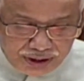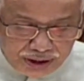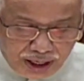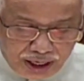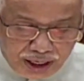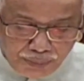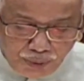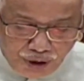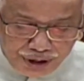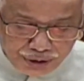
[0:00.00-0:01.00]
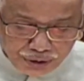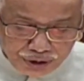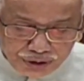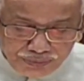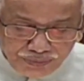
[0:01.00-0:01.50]
the unemployed
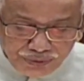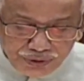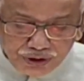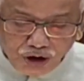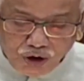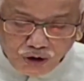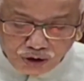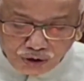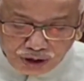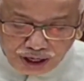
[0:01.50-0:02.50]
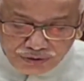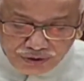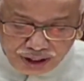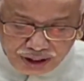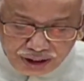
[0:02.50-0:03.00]
youth, the auto
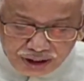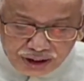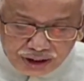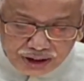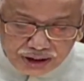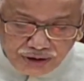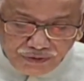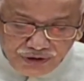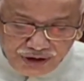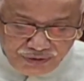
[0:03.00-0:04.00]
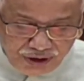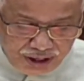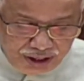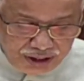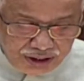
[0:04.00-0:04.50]
driver, the
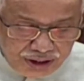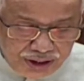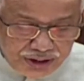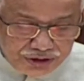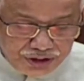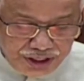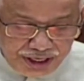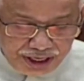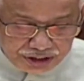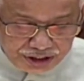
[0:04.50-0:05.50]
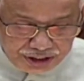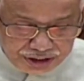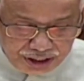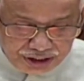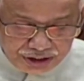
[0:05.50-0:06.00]
weaver, senior
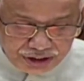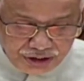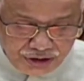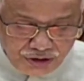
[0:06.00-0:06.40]
citizens,